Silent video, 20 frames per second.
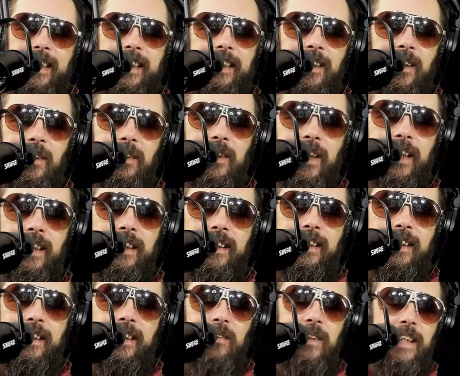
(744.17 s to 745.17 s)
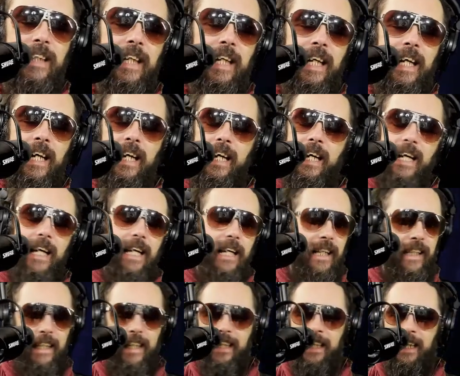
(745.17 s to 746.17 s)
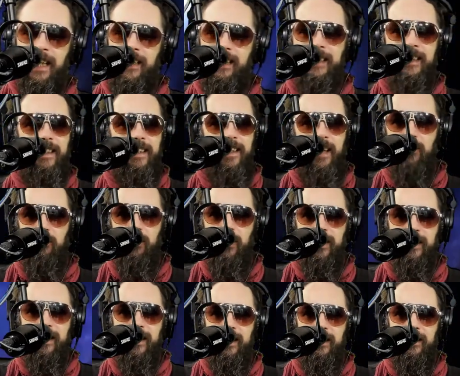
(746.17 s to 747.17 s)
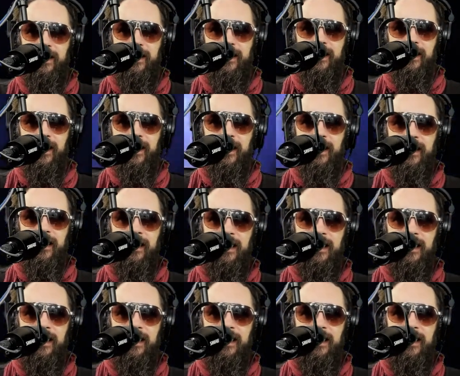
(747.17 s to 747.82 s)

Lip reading: toenails? Which, I just stopped right there. I was just like,